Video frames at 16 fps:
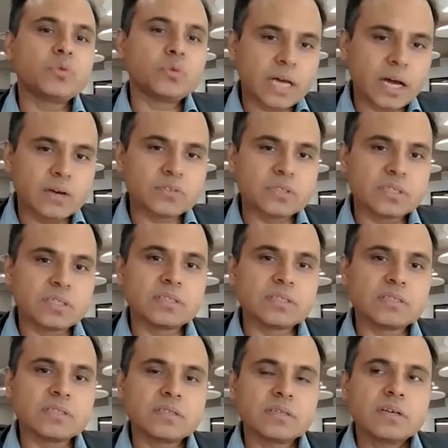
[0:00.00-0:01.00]

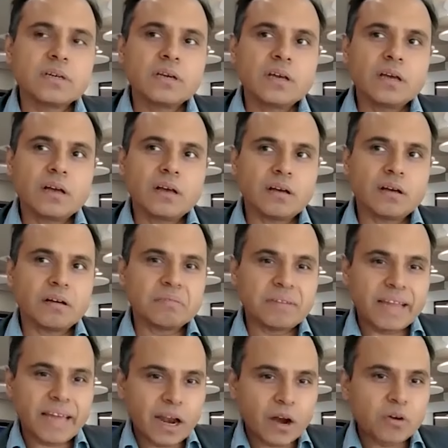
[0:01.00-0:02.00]
2000s,
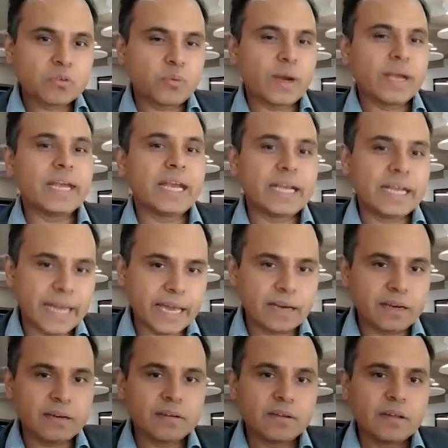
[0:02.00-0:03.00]
um, around
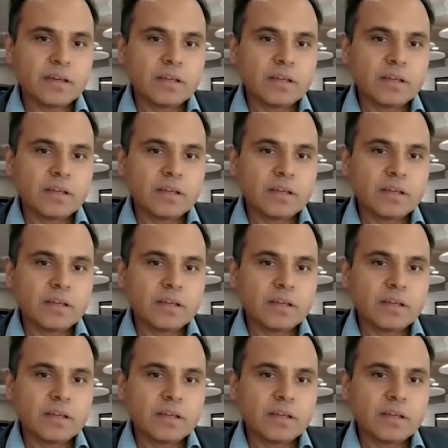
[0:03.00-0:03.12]
2010.